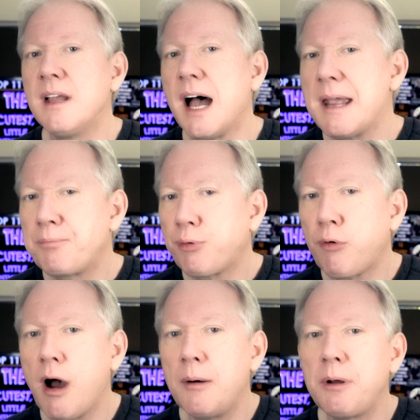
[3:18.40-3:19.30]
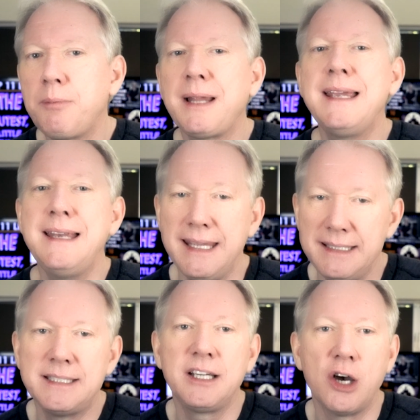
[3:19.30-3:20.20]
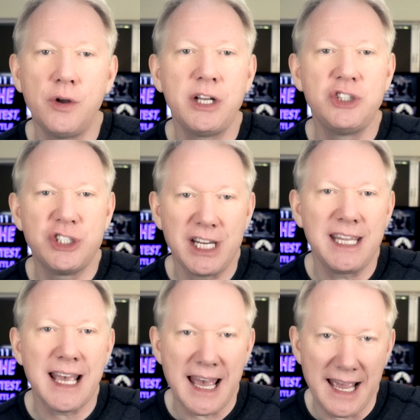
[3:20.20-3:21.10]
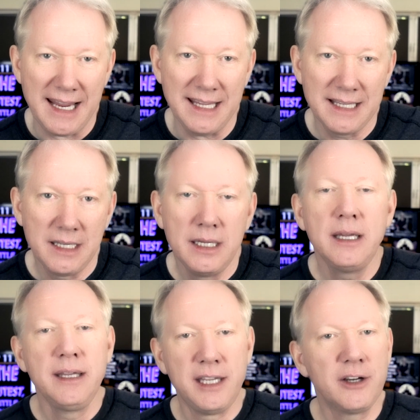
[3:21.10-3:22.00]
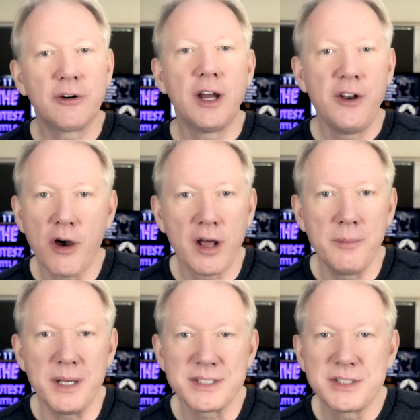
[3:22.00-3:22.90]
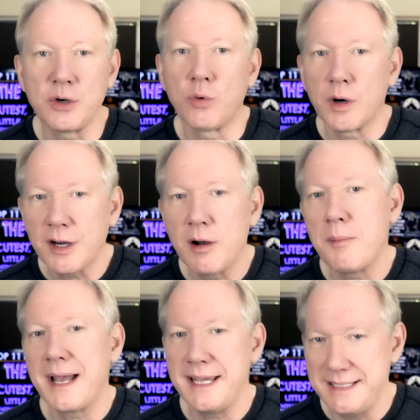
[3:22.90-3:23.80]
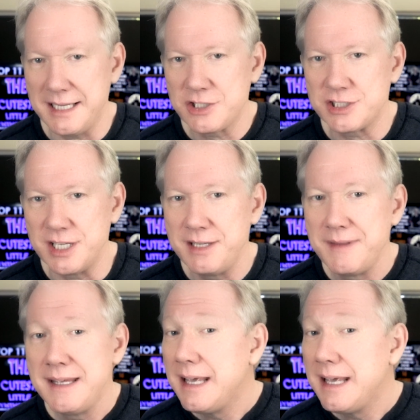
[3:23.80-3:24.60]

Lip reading: I probably need to go to GA, Gear Anonymous, to work on my addiction.